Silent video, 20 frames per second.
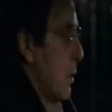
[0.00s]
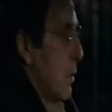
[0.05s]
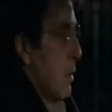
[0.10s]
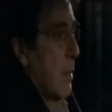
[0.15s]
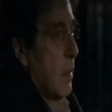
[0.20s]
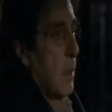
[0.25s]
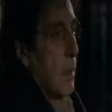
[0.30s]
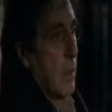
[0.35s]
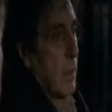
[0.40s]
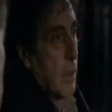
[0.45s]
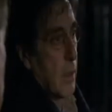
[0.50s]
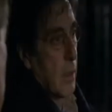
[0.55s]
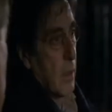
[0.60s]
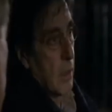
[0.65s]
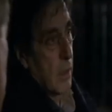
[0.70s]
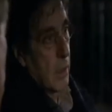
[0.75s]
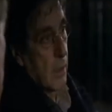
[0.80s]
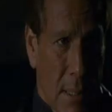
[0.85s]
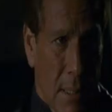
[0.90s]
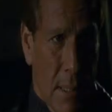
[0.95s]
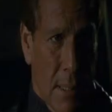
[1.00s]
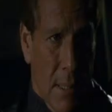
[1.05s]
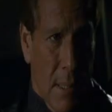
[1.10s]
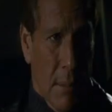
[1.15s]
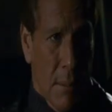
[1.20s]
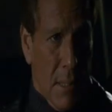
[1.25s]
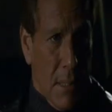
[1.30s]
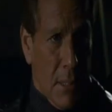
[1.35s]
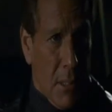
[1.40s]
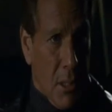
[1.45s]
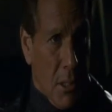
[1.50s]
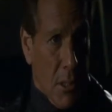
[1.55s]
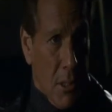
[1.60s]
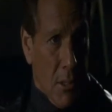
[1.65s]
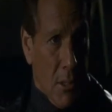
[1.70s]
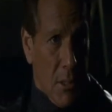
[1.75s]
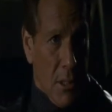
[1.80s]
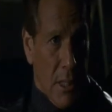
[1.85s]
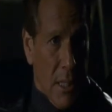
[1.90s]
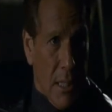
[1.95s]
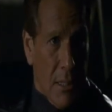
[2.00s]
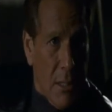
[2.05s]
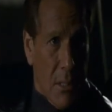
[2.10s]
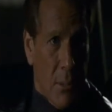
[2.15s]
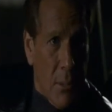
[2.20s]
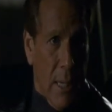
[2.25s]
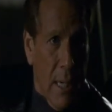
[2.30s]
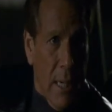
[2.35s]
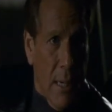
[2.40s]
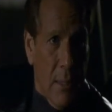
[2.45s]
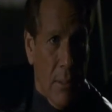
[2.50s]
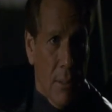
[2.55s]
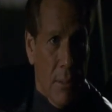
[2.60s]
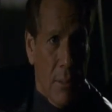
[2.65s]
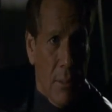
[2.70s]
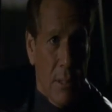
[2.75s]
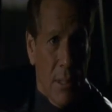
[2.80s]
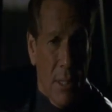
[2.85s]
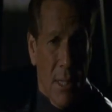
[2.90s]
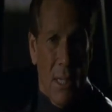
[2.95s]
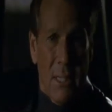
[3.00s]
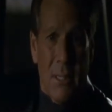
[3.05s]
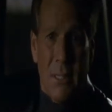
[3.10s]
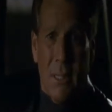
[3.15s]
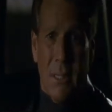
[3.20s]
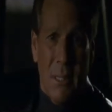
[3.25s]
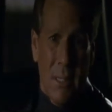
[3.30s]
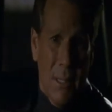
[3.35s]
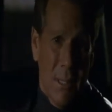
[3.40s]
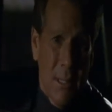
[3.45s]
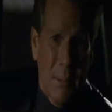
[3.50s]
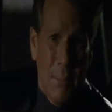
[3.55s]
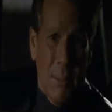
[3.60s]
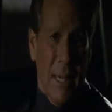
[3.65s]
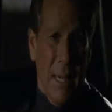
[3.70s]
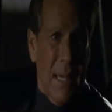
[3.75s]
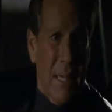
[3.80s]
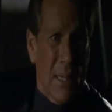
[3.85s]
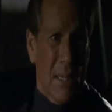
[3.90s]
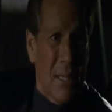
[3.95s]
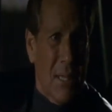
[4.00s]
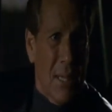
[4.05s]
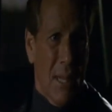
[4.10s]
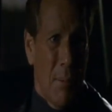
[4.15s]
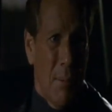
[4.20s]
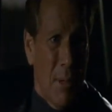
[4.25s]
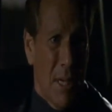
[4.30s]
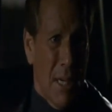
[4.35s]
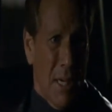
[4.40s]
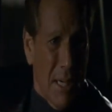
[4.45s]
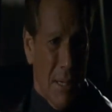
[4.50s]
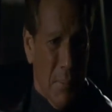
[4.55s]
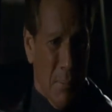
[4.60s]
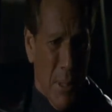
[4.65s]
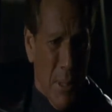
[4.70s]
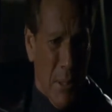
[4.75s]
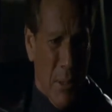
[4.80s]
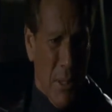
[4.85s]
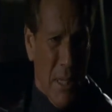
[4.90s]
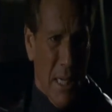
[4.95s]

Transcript: wrong place. This girl, she gets around. She likes to play with slumming and a bitter in